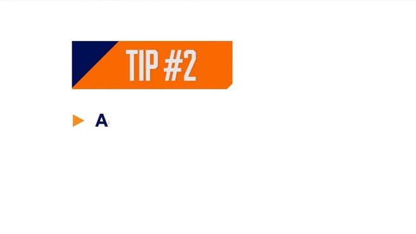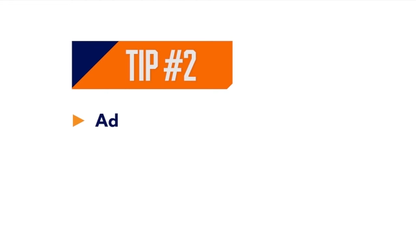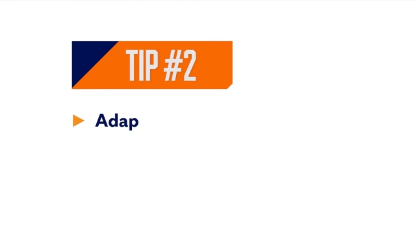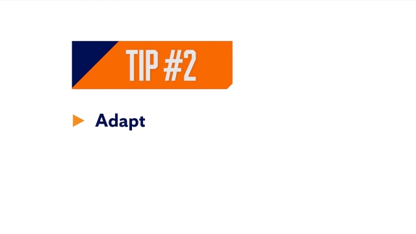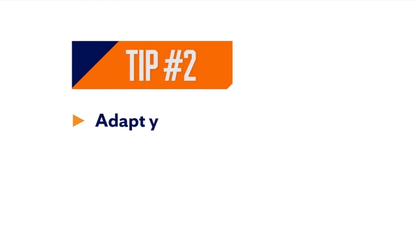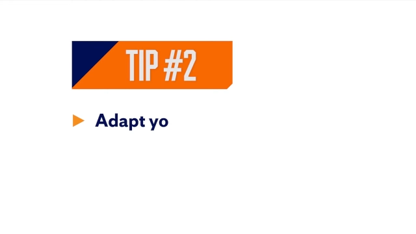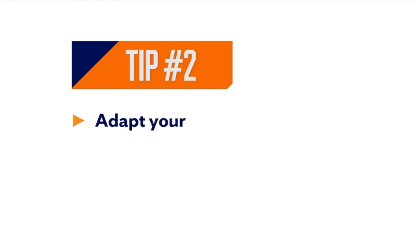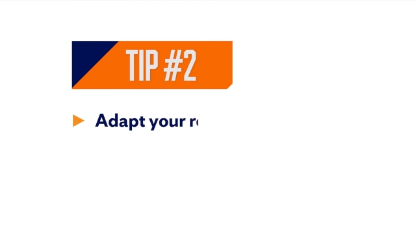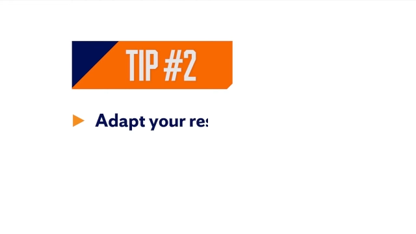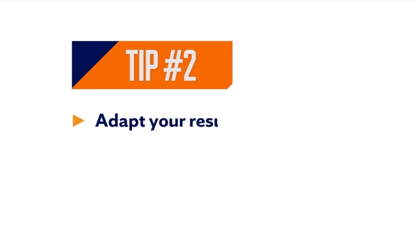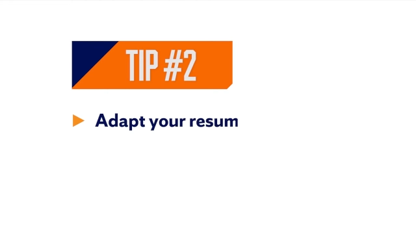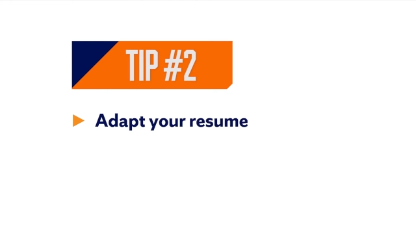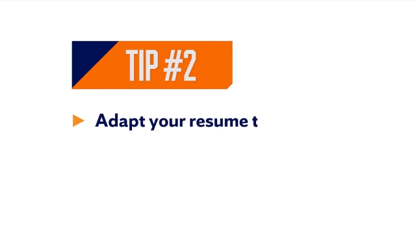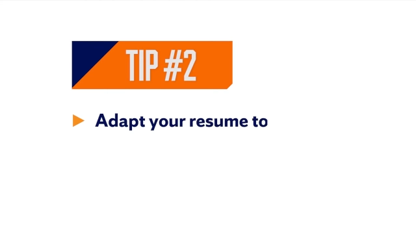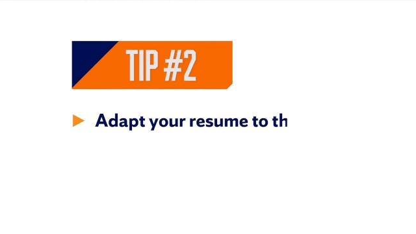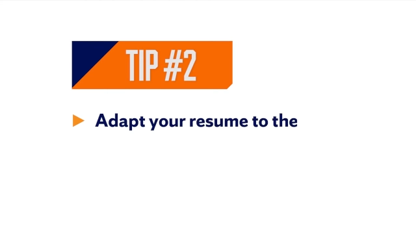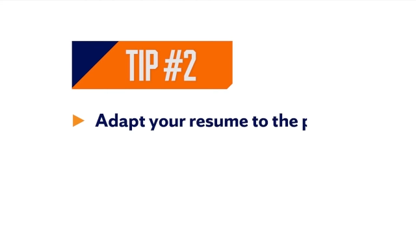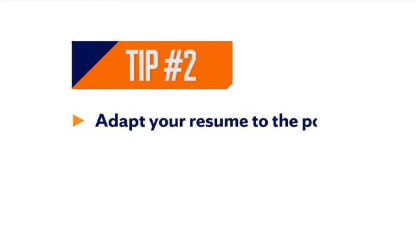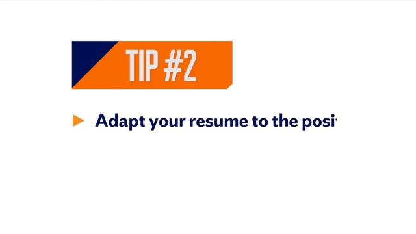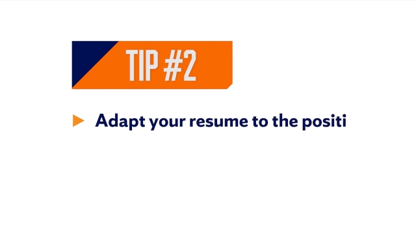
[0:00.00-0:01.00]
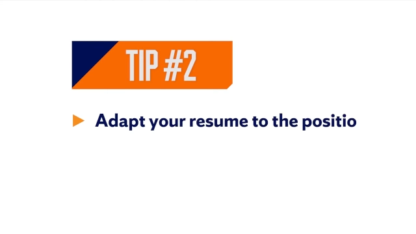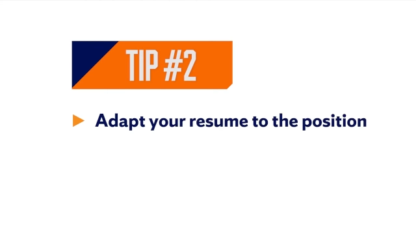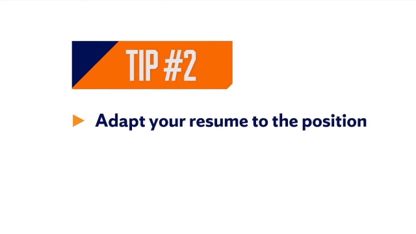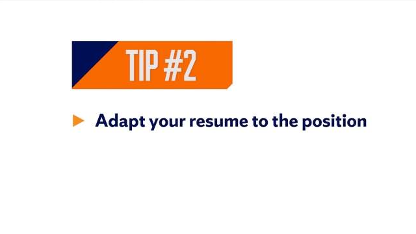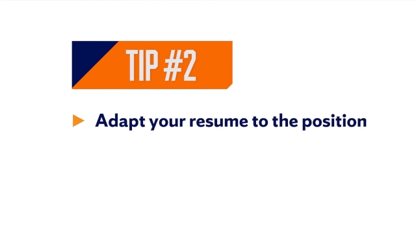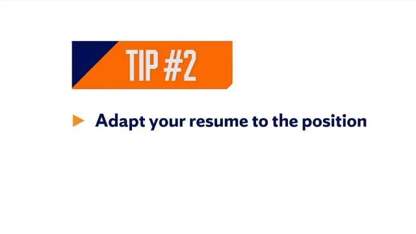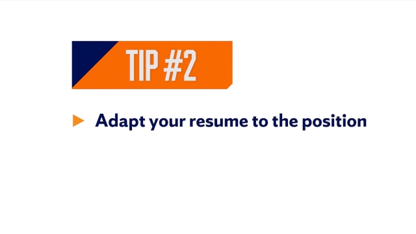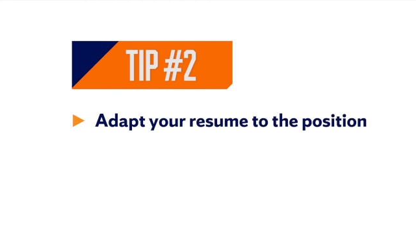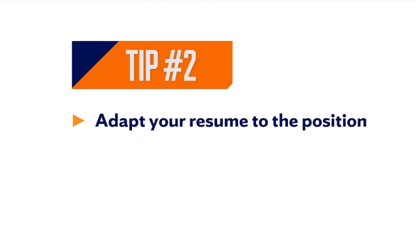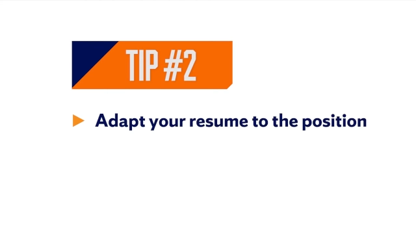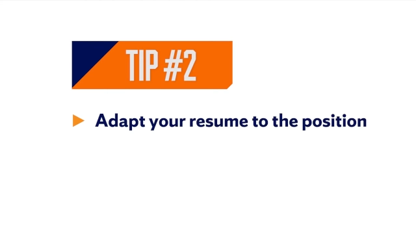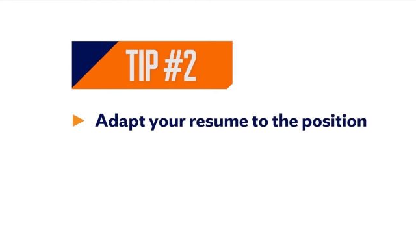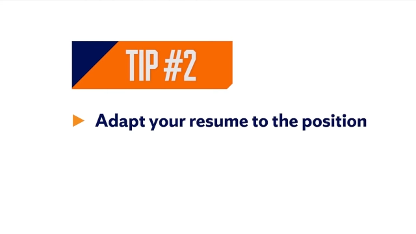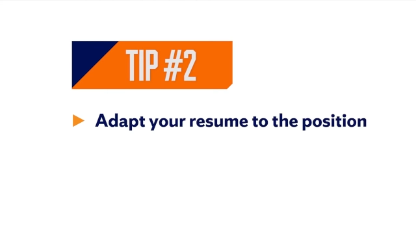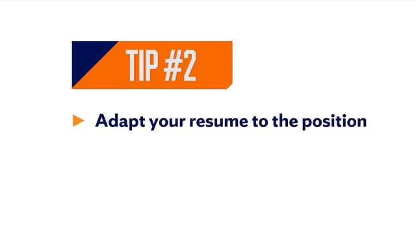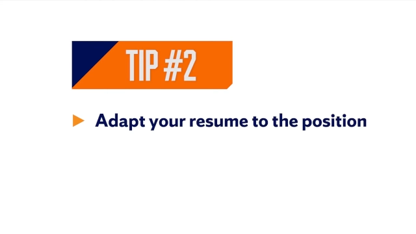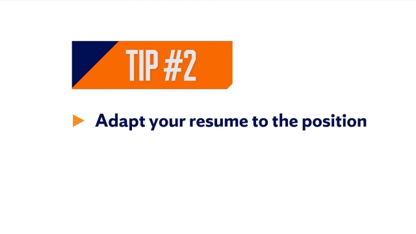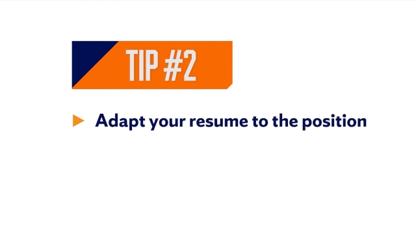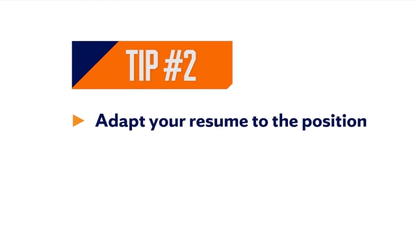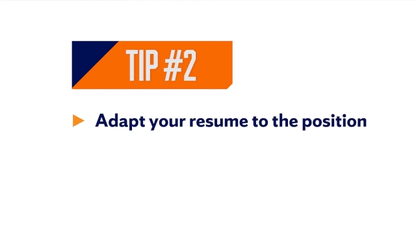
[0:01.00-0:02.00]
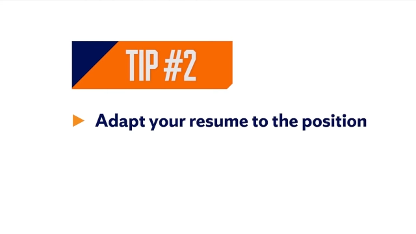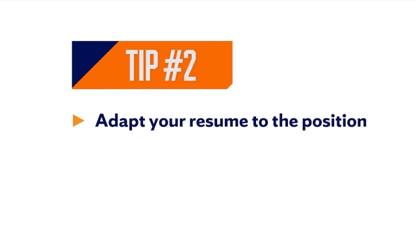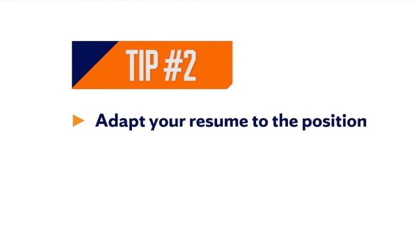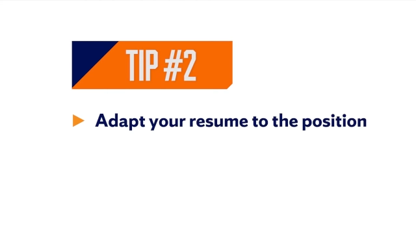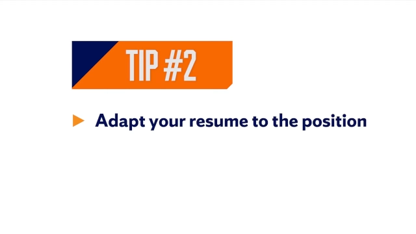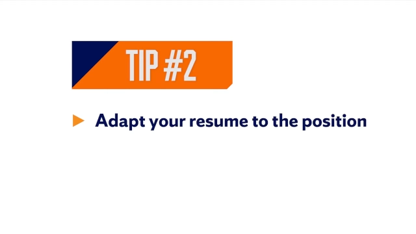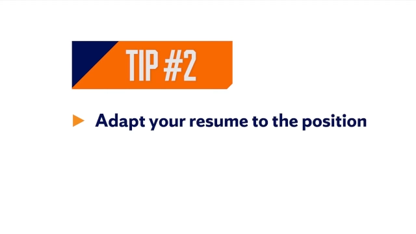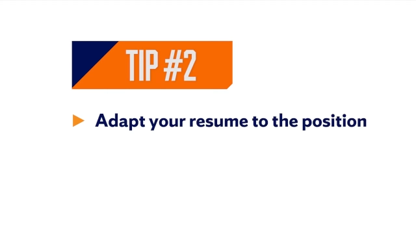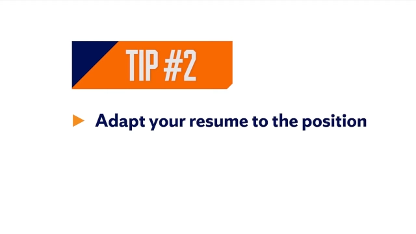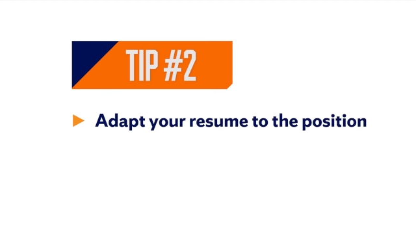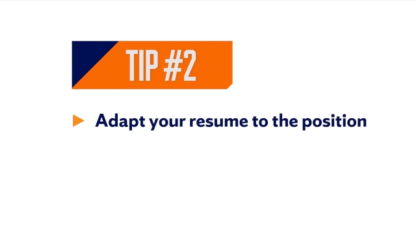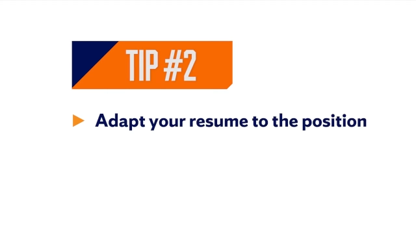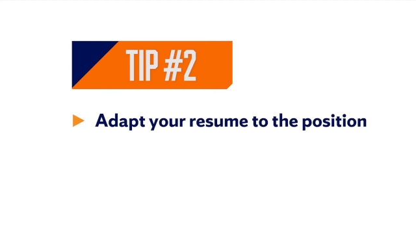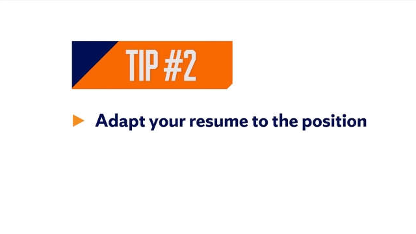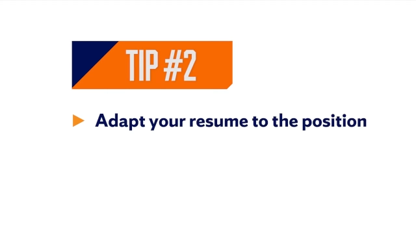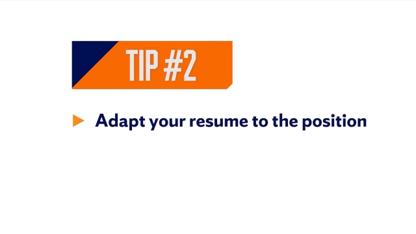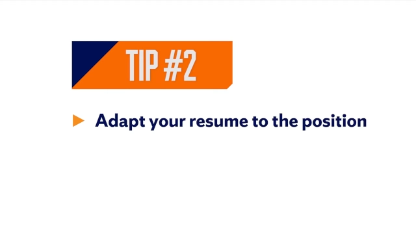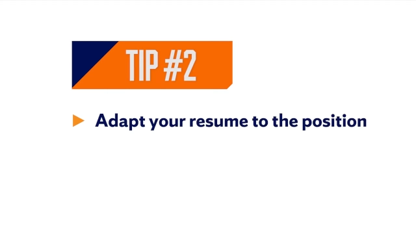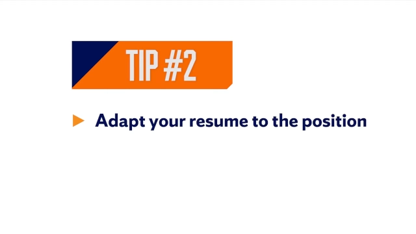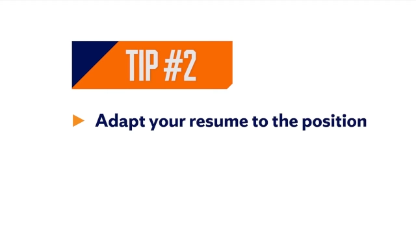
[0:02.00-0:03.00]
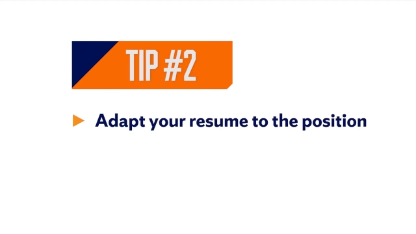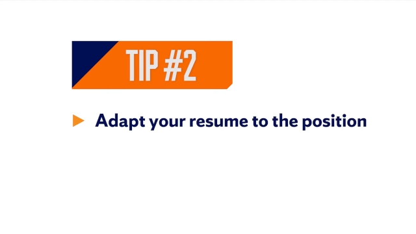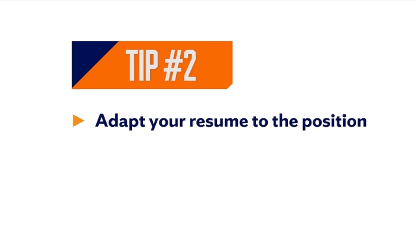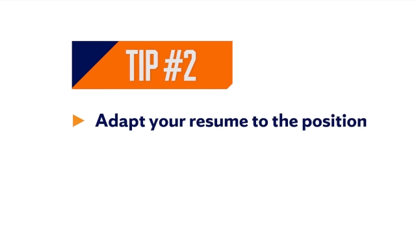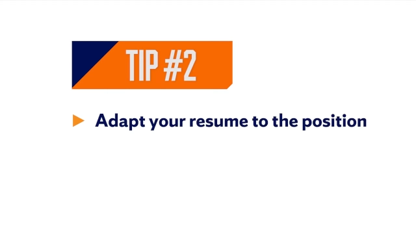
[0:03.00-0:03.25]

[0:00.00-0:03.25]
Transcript: (no speaker visible)